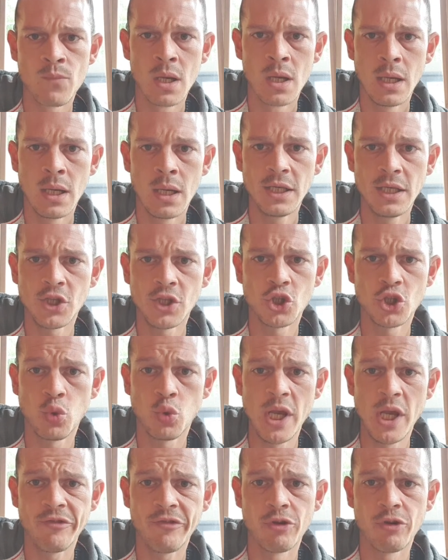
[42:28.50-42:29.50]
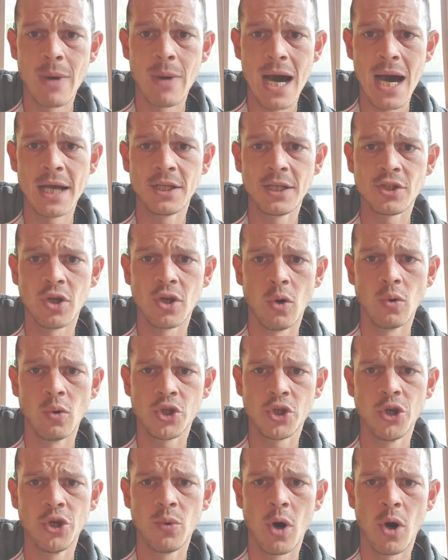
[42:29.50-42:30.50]
it's a tweet from ISO
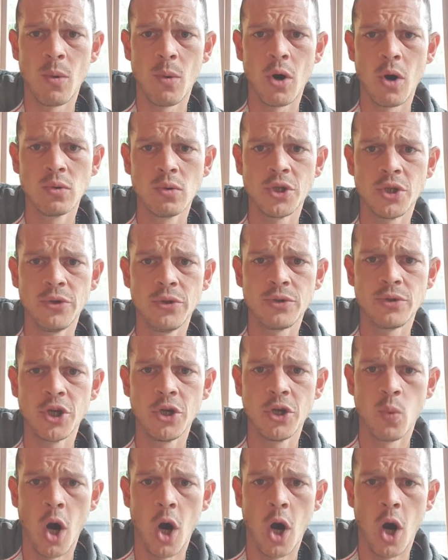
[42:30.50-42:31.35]
20022.